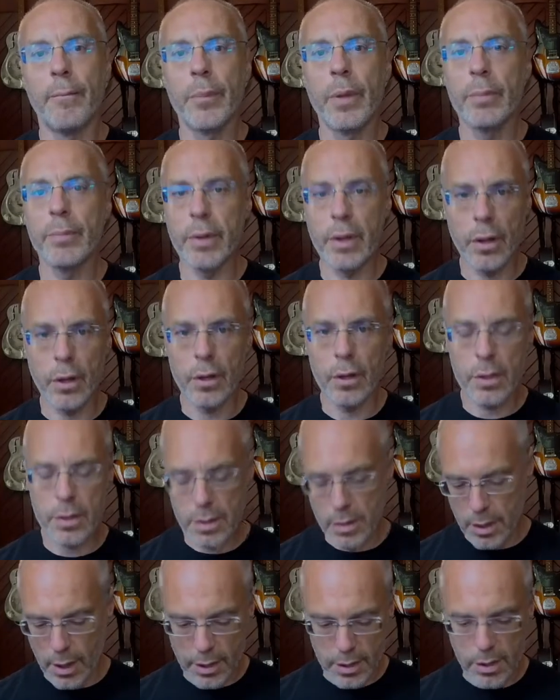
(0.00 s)

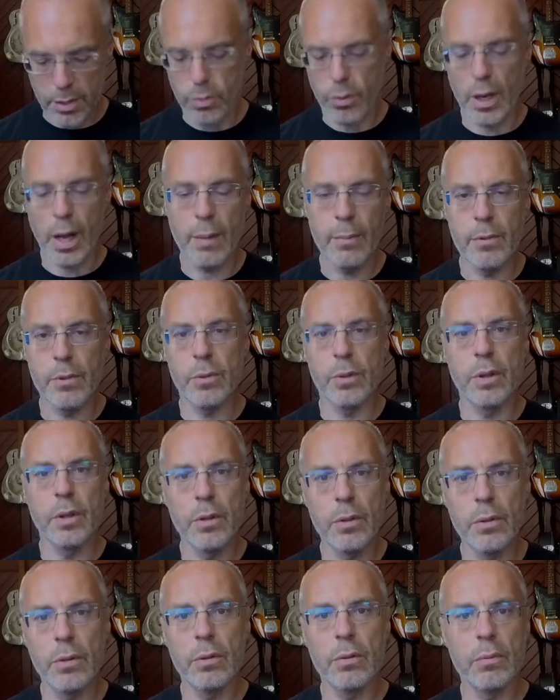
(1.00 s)
because that's what happens when
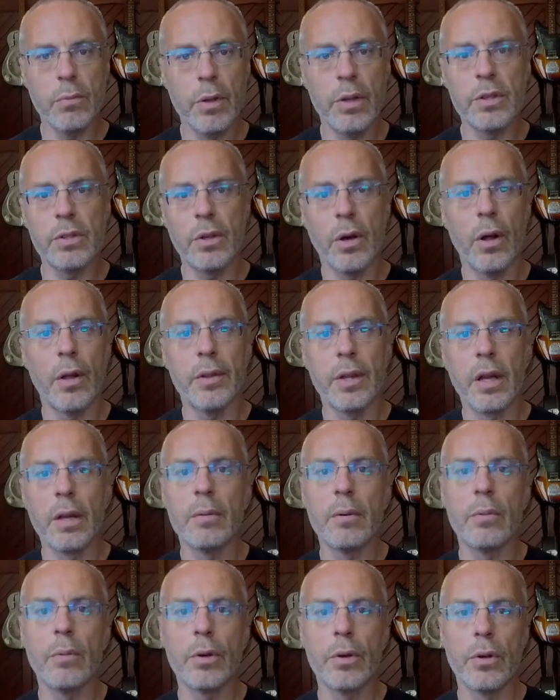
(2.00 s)
you start to think
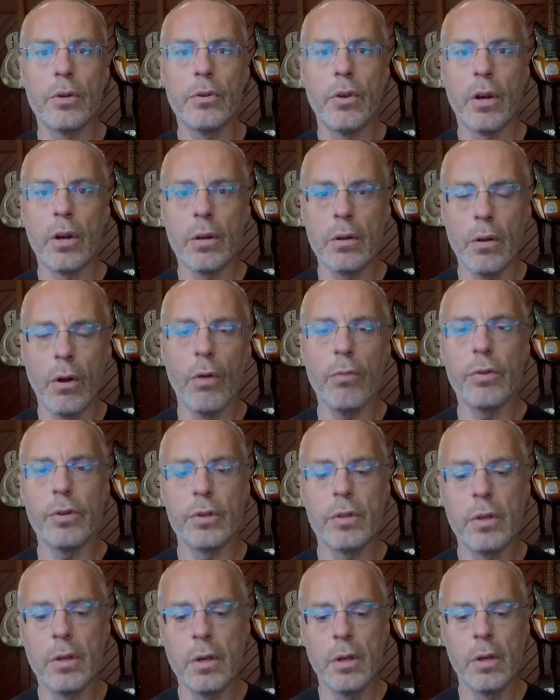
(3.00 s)
about what your drug
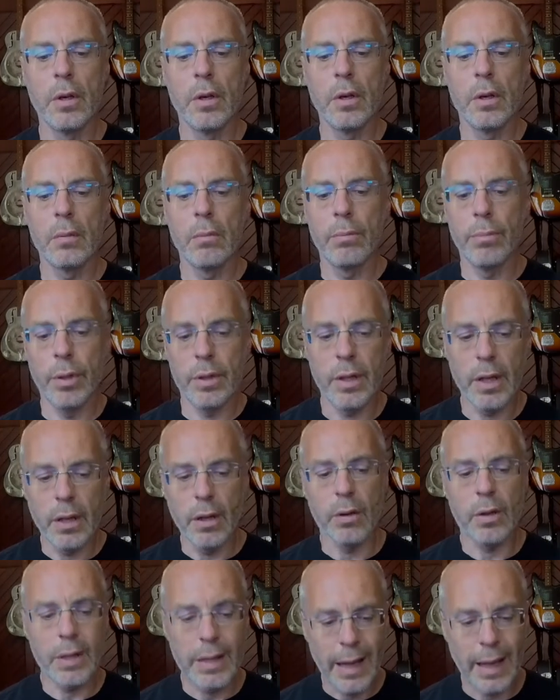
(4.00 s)
offers. But they
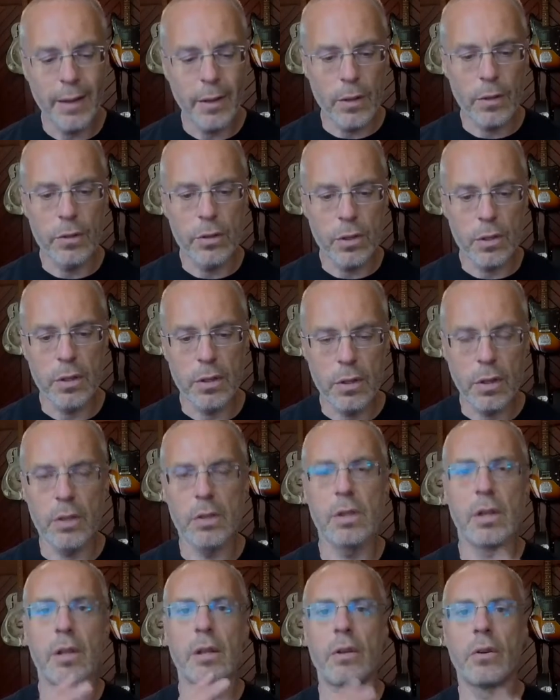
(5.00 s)
don't get you to the
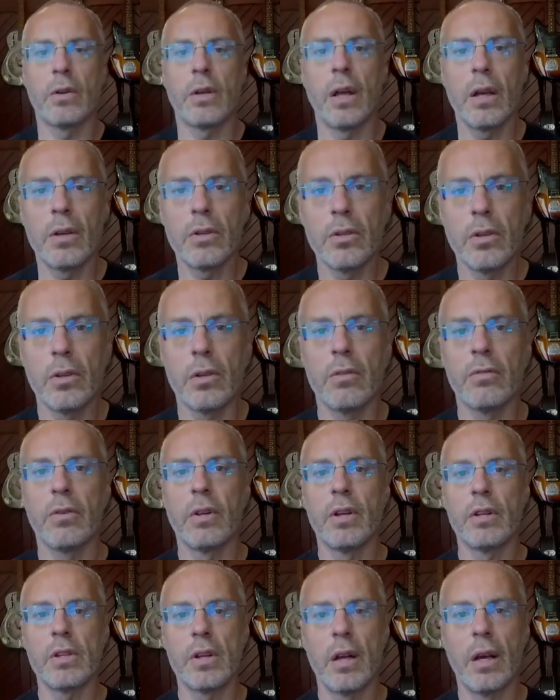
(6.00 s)
touchline. They don't get you to the
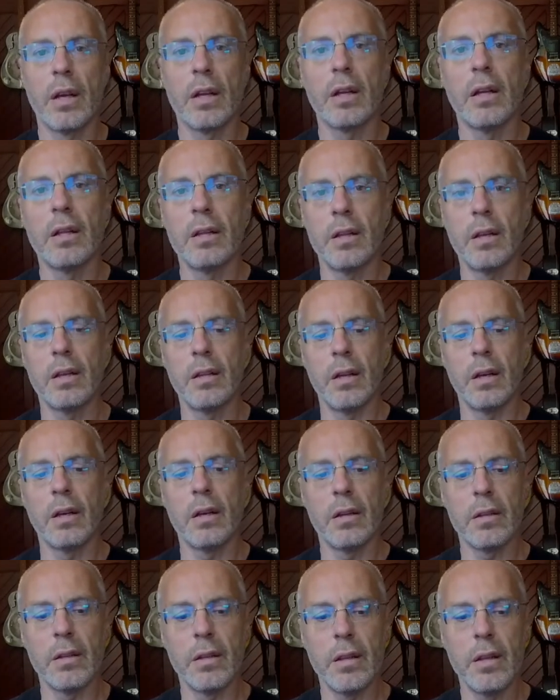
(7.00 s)
finish line, and
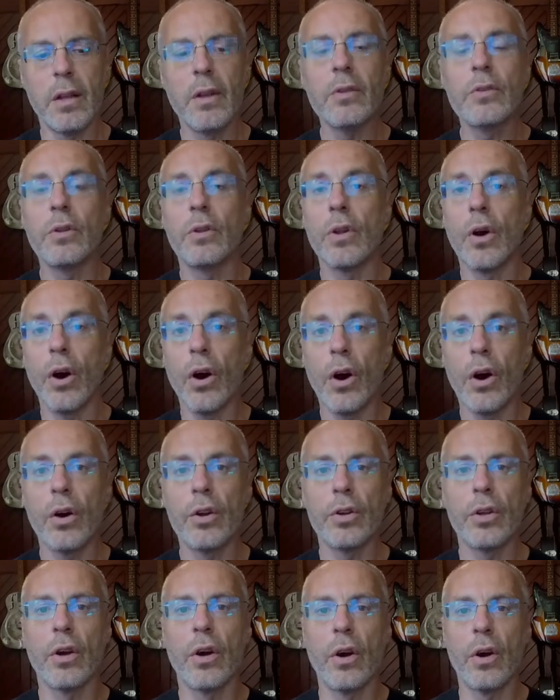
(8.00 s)
they don't do the
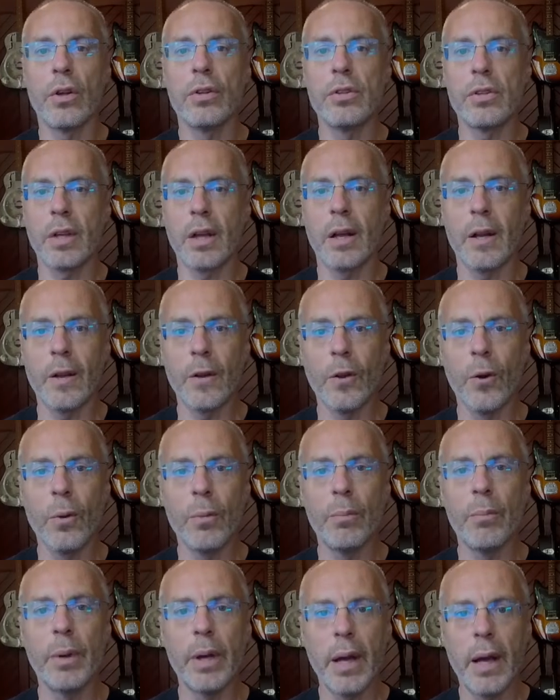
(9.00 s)
hard yards, the kind of
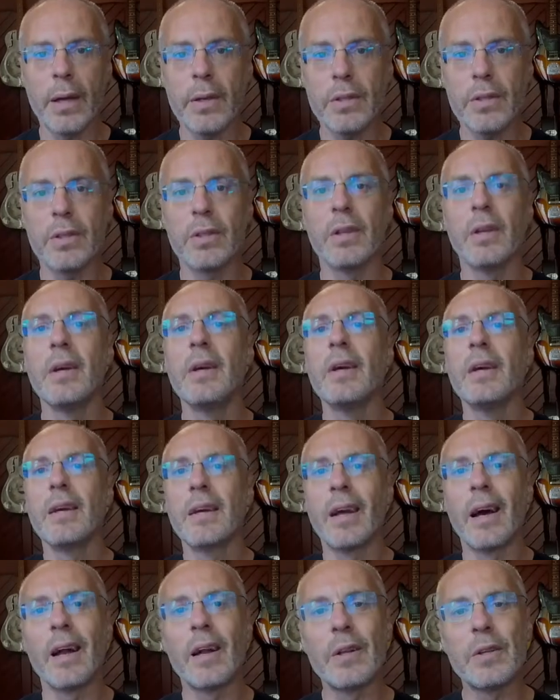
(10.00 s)
non-BS
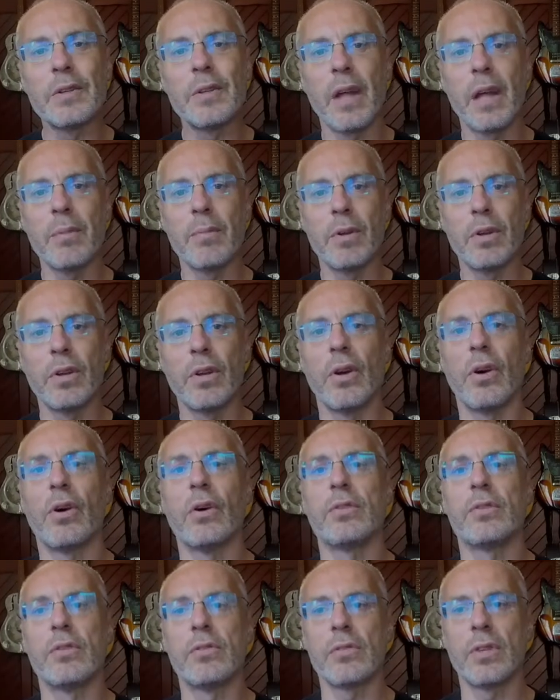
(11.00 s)
kind of statement
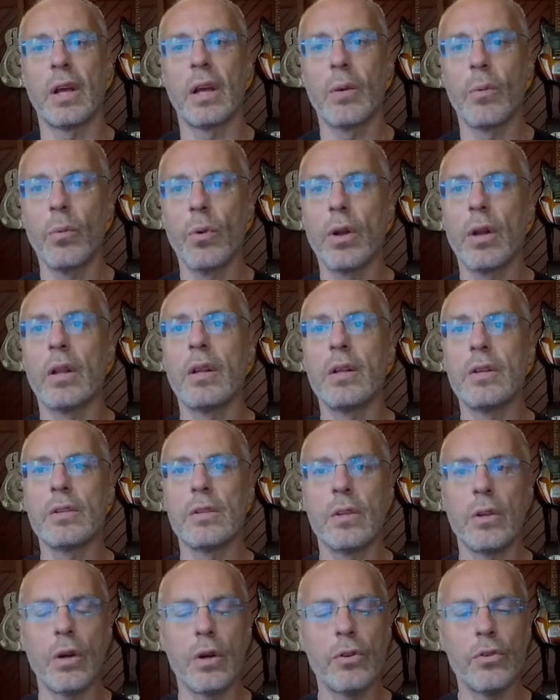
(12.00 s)
yards of saying what it is
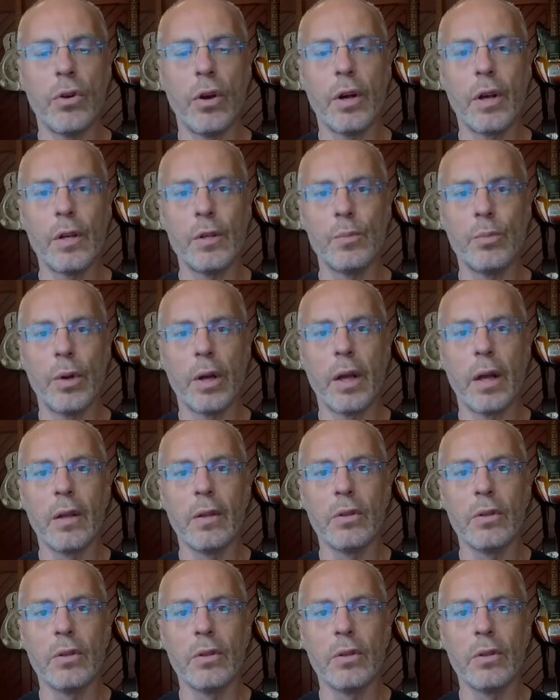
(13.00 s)
that our drug is bringing